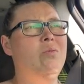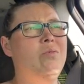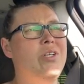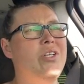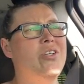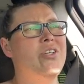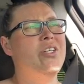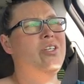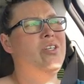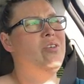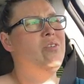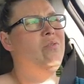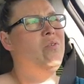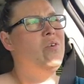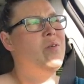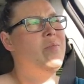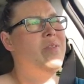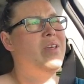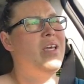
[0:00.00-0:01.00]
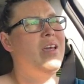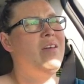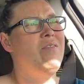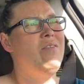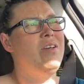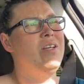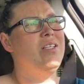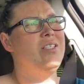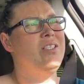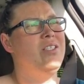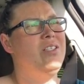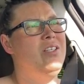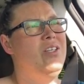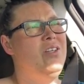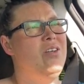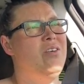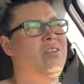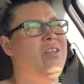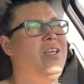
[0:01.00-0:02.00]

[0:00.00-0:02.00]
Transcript: When you're in uniform, they give it, you know,